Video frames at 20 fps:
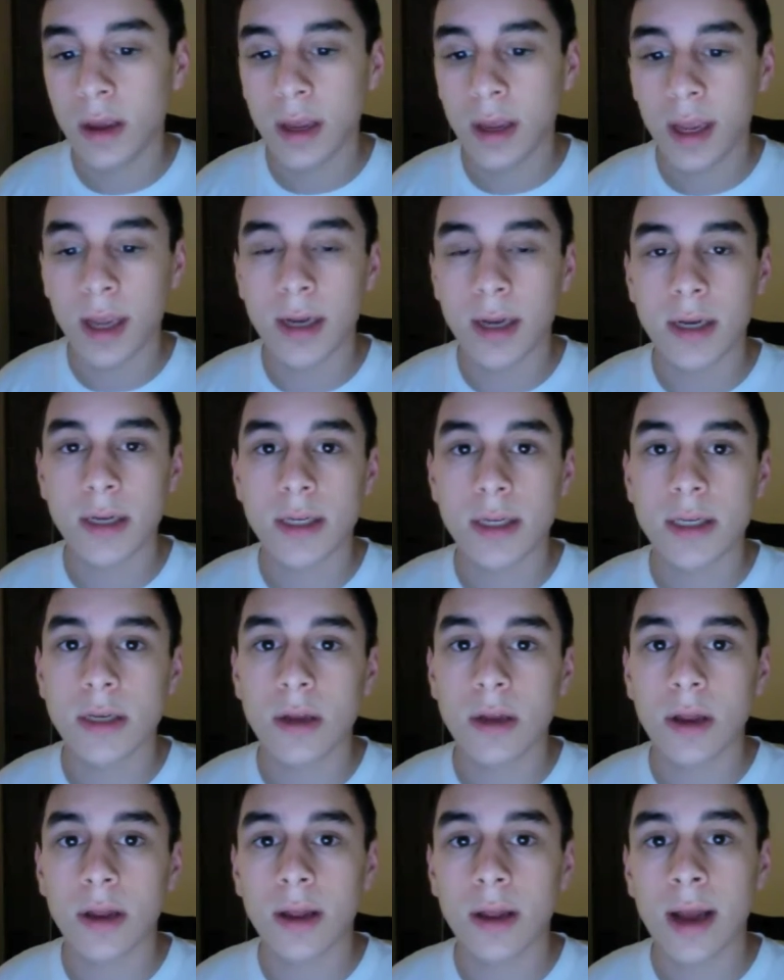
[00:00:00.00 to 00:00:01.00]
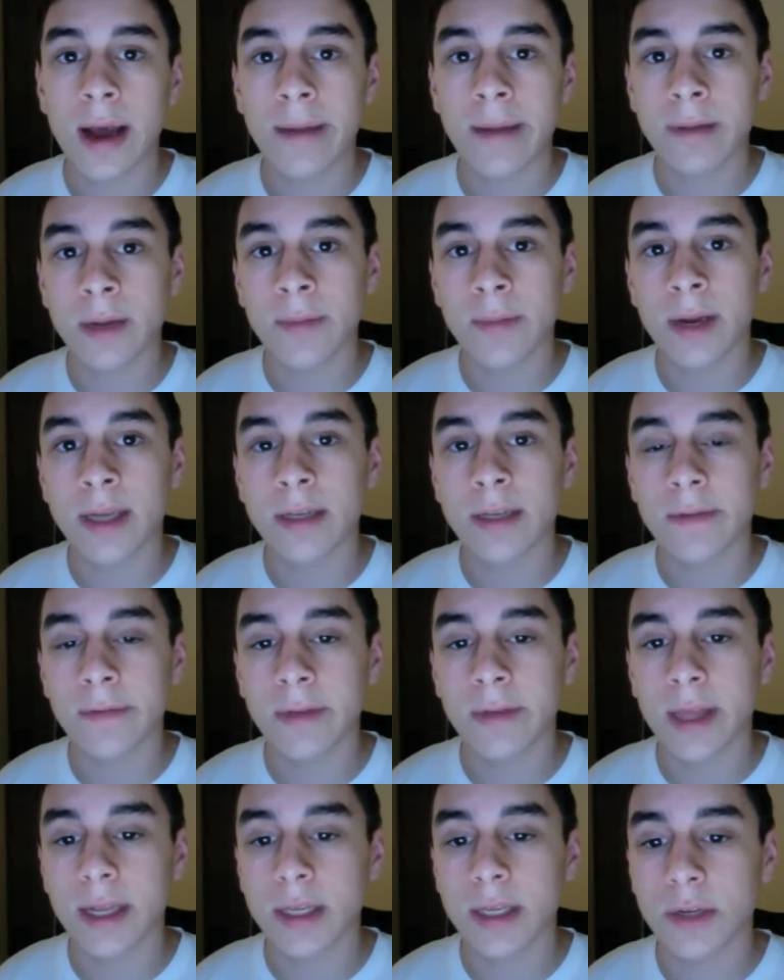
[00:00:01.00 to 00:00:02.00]
and optimize it for
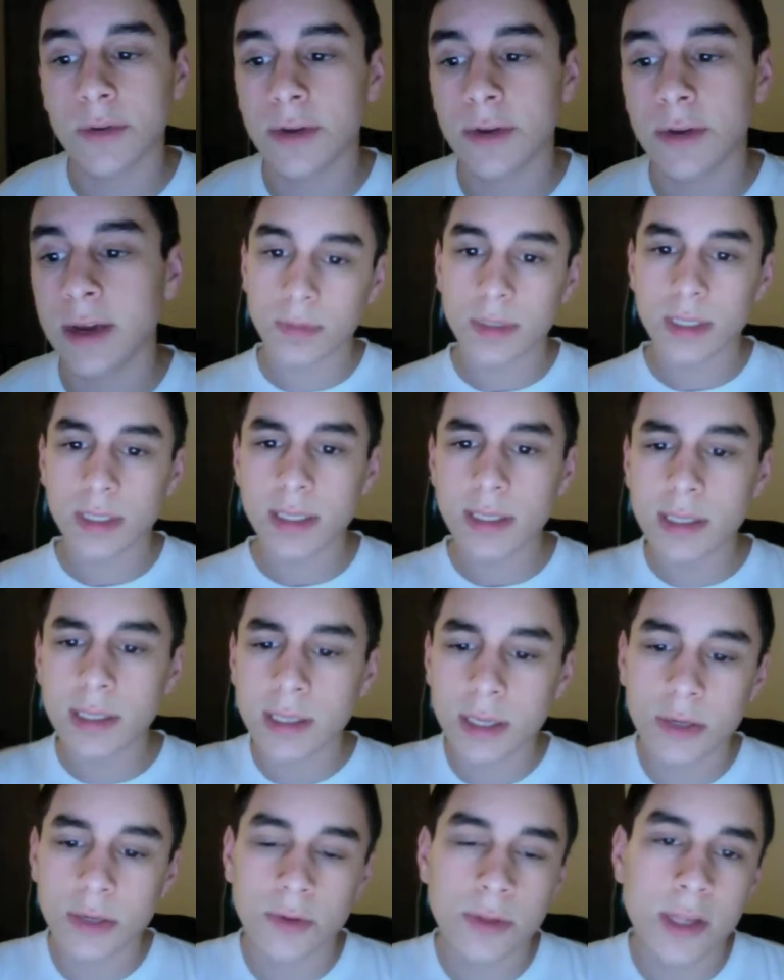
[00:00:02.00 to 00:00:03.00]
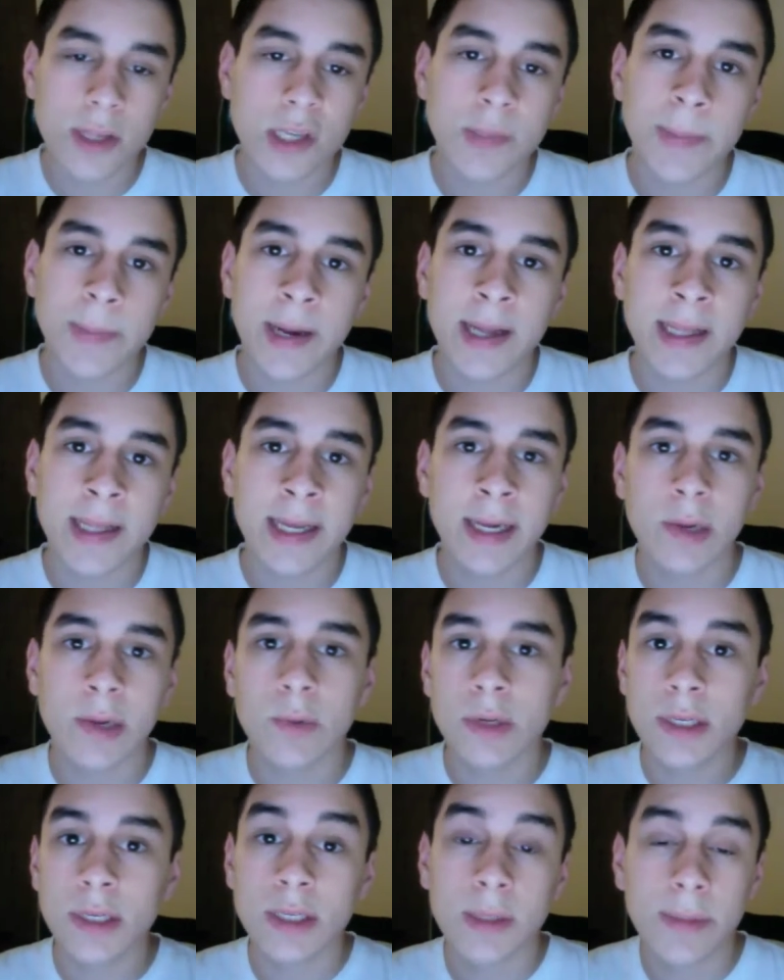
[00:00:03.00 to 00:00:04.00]
that screen. They showed the spotlight,
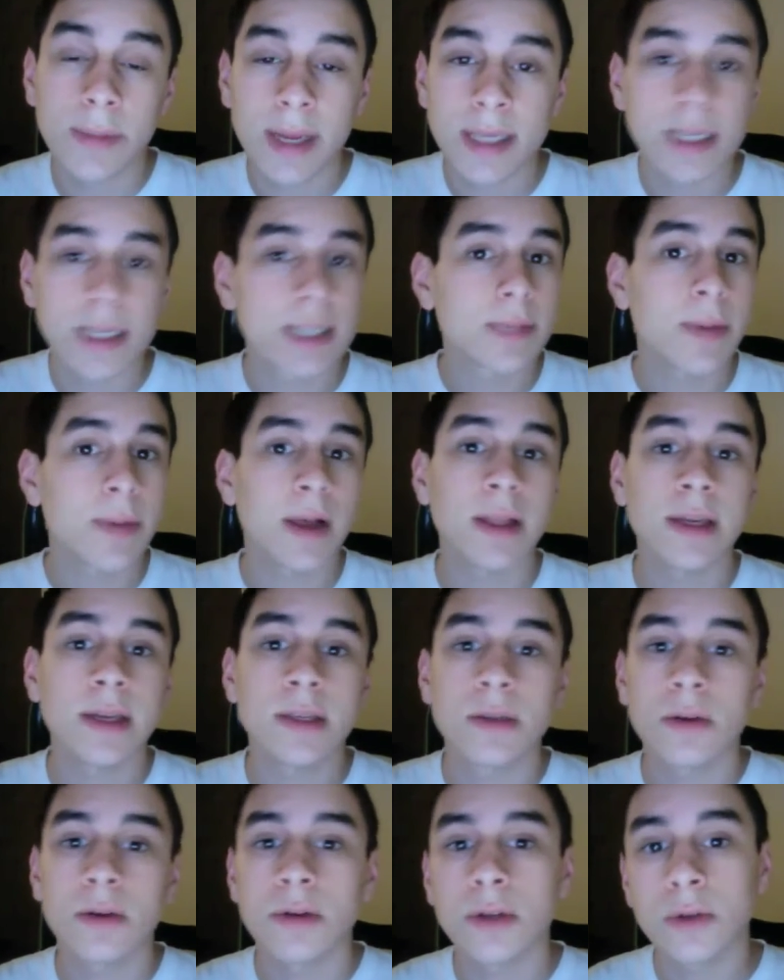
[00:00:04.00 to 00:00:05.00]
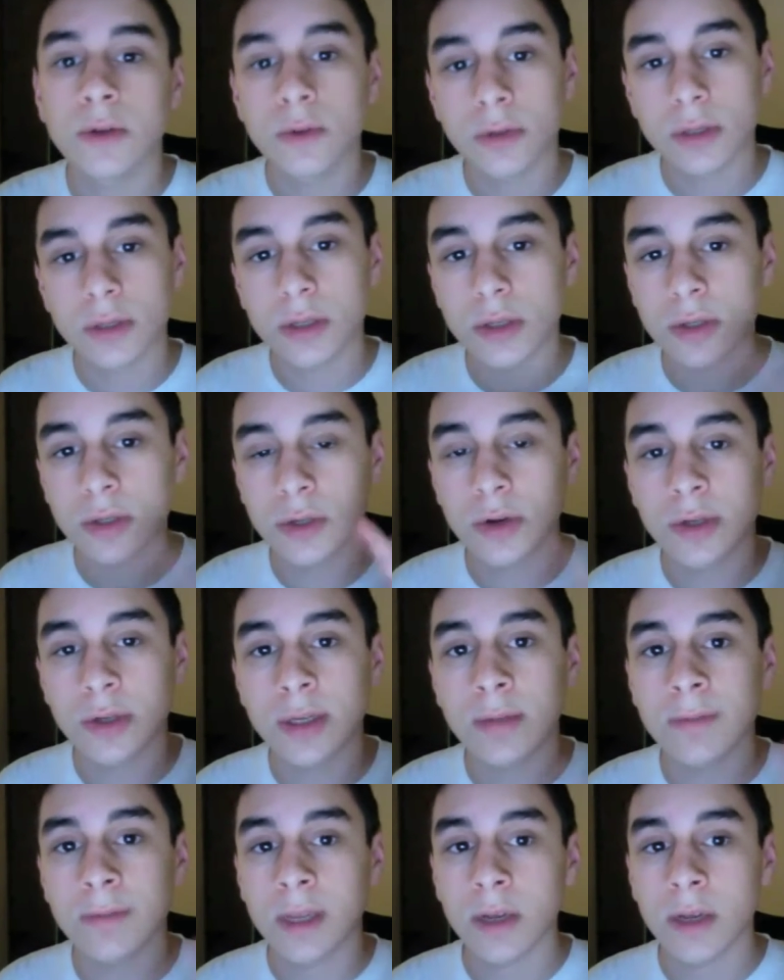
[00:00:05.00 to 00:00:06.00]
which is the basic spotlight search. It goes search
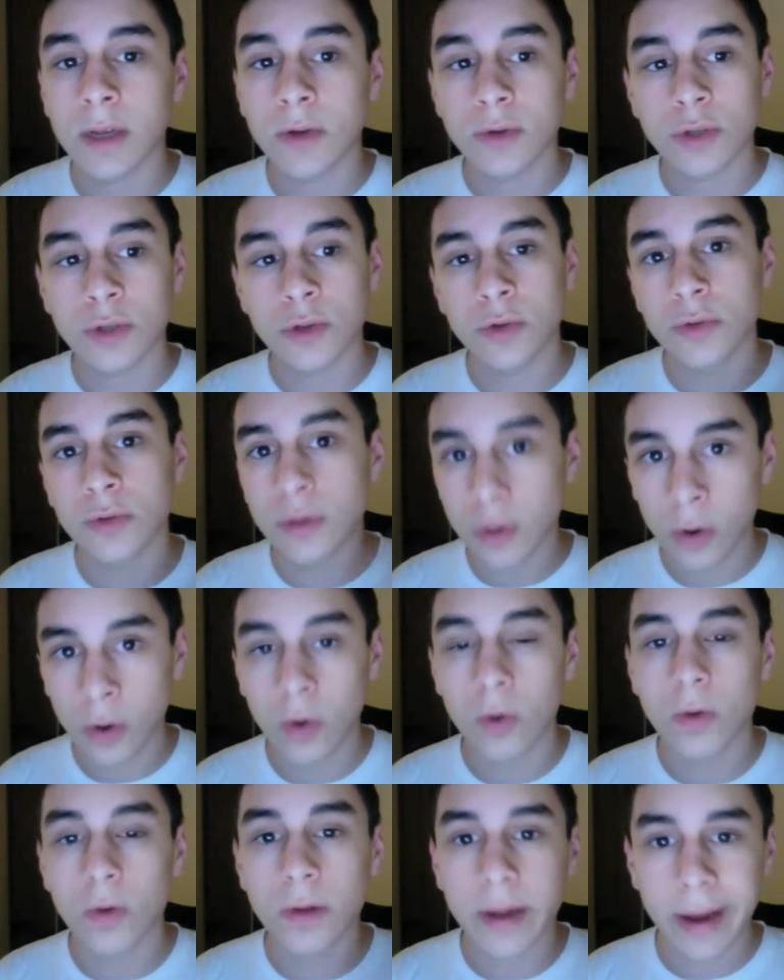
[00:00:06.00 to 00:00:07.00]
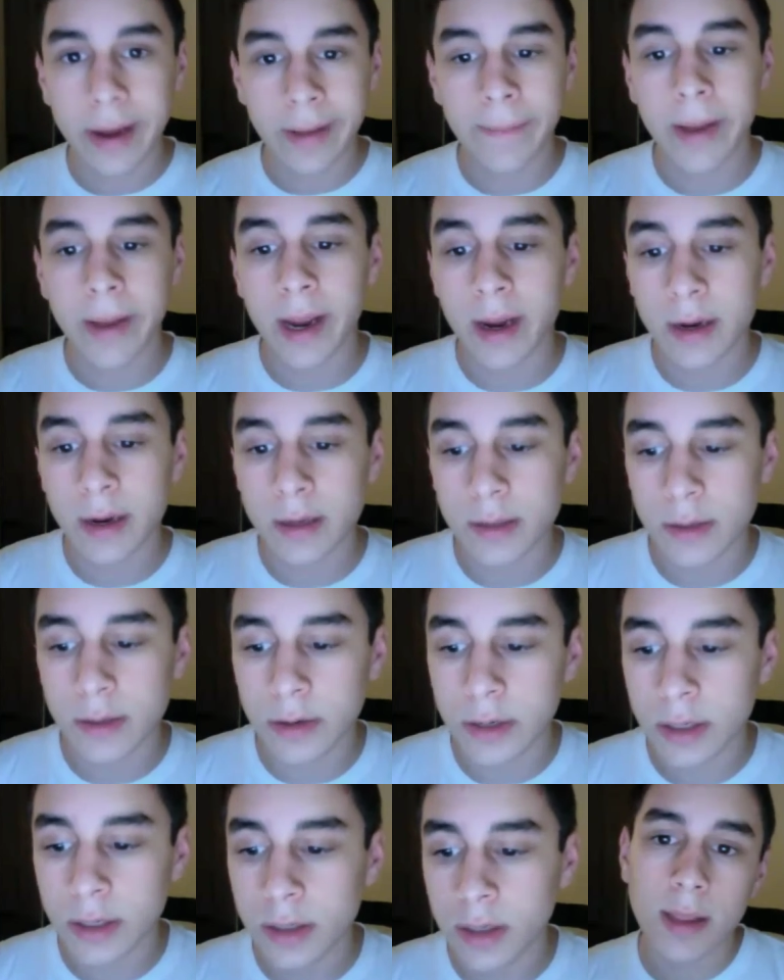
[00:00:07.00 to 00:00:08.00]
something, goes through the whole iPad and
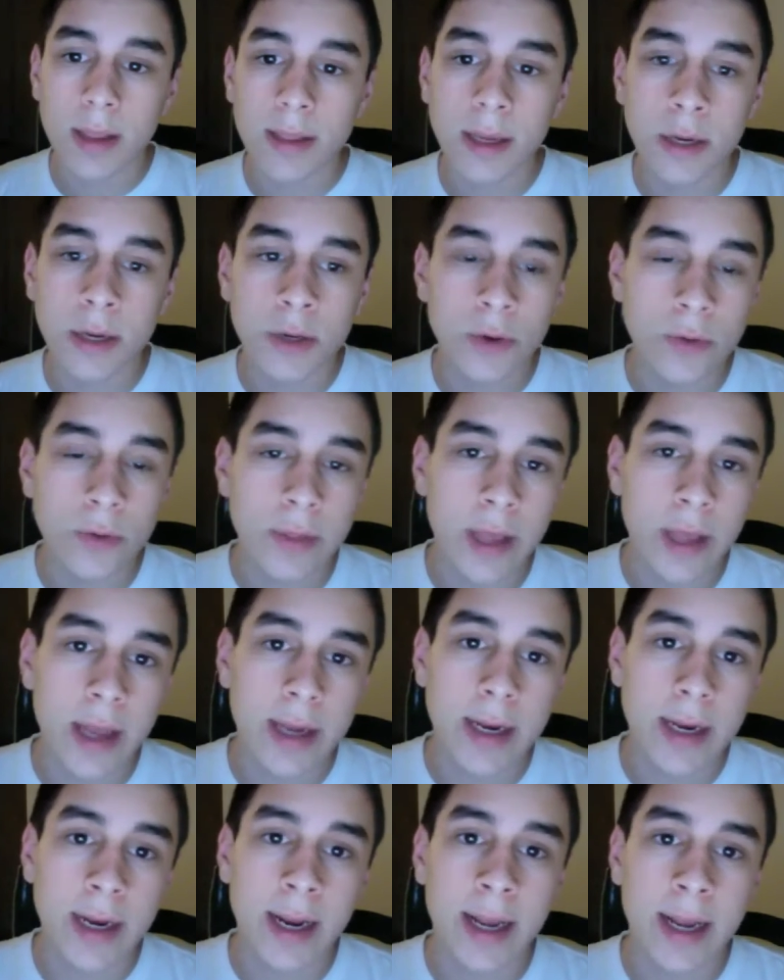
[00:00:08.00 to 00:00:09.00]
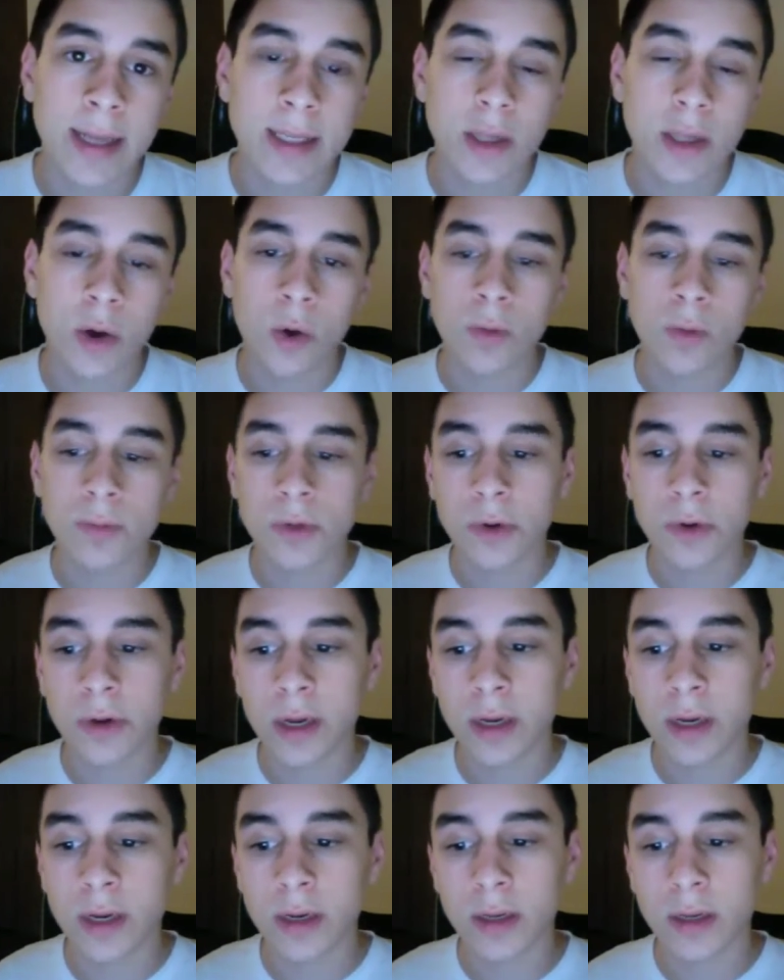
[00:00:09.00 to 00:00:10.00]
searches. They showed that it has the home
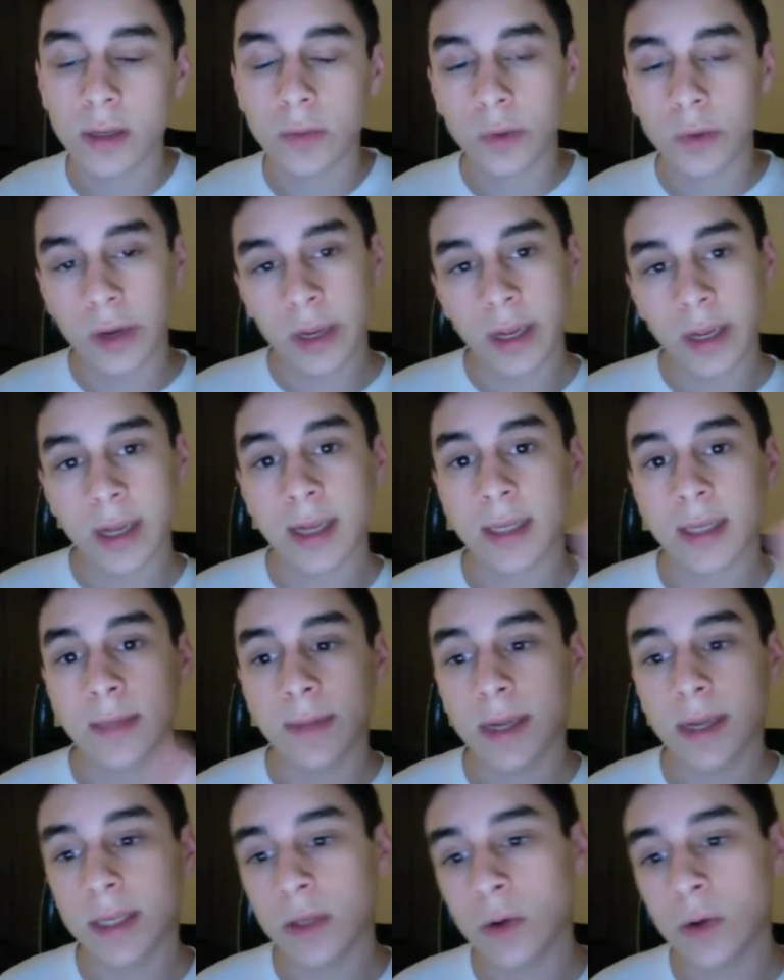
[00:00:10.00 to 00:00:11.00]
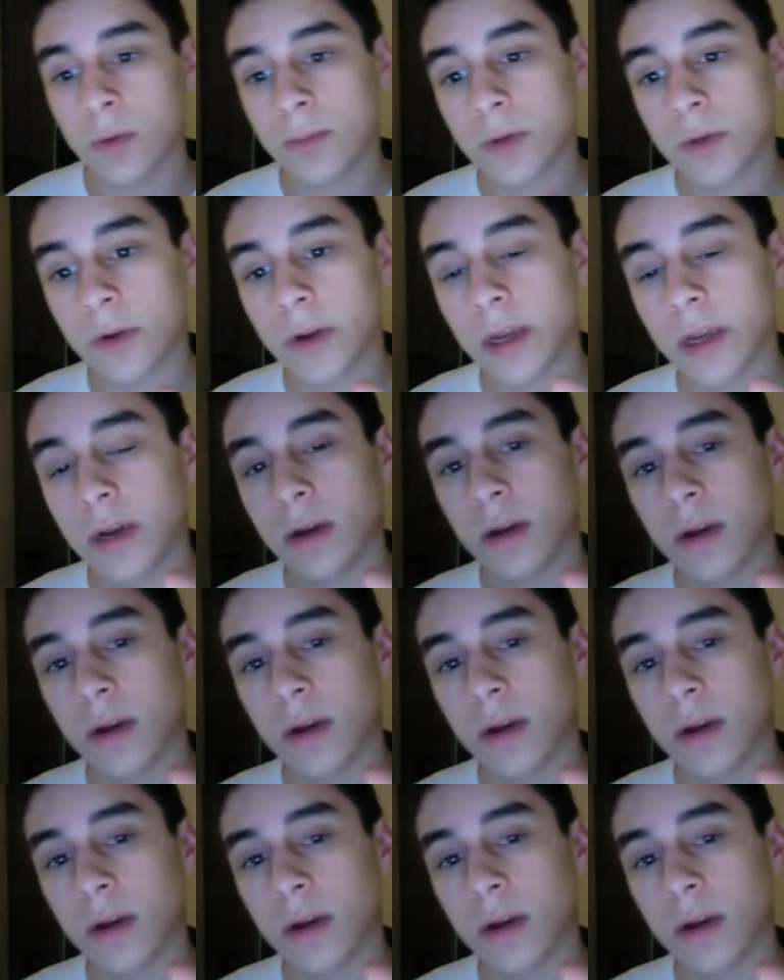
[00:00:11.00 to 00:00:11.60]
screen, where you can customize the home screen,